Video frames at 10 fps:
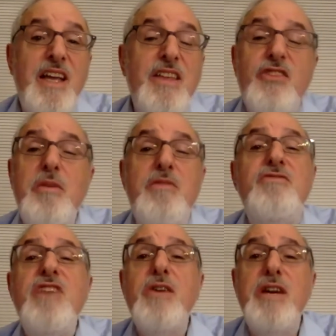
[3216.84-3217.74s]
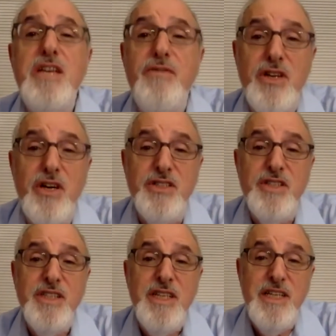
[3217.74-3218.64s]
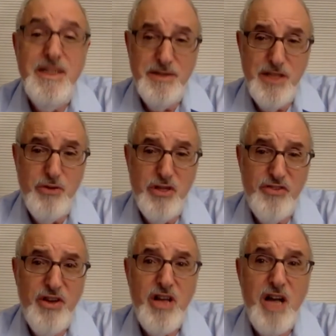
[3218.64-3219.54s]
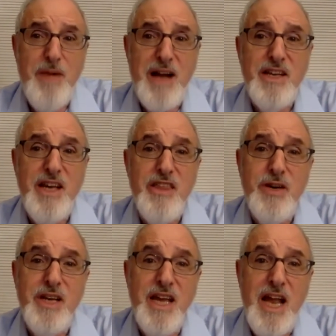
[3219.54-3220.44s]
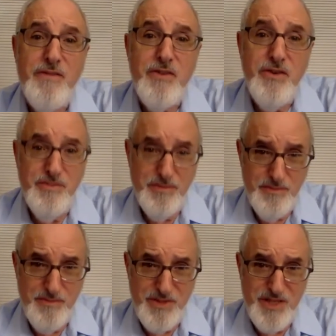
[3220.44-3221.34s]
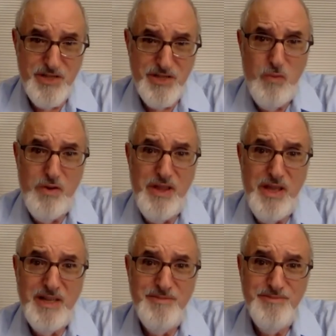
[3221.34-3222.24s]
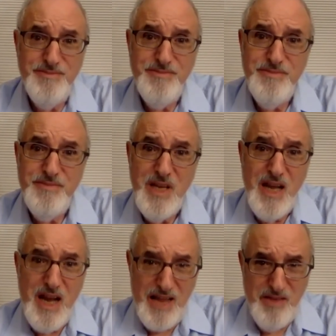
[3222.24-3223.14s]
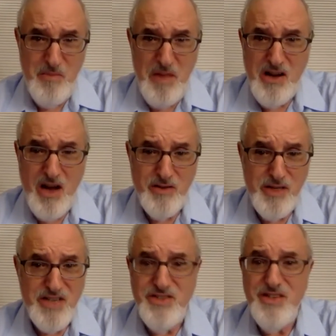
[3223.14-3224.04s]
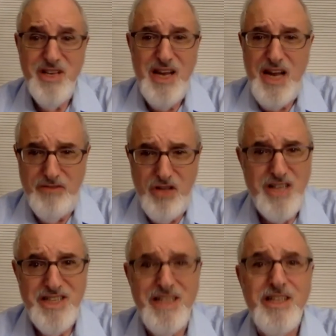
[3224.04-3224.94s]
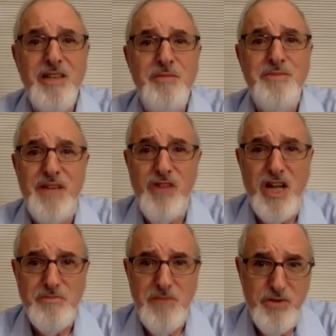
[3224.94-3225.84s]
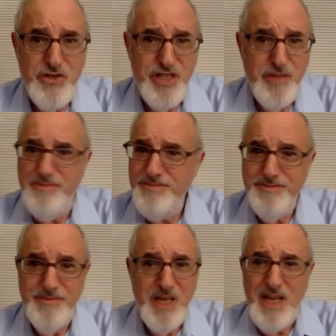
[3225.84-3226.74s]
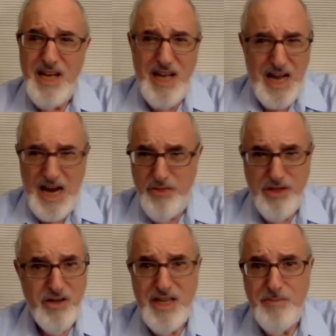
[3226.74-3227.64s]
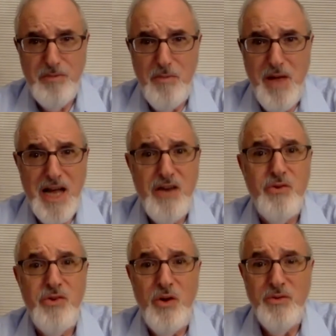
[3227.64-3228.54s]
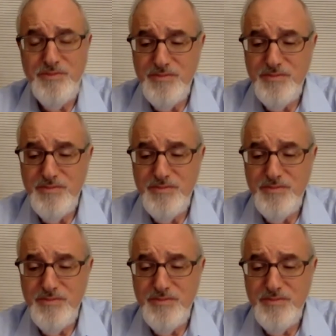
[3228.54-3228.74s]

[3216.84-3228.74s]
It's going to be very difficult to pull a synagogue back together again after this COVID thing. I think many congregations have lost income, they've lost membership. How are they going to get people back? I don't know.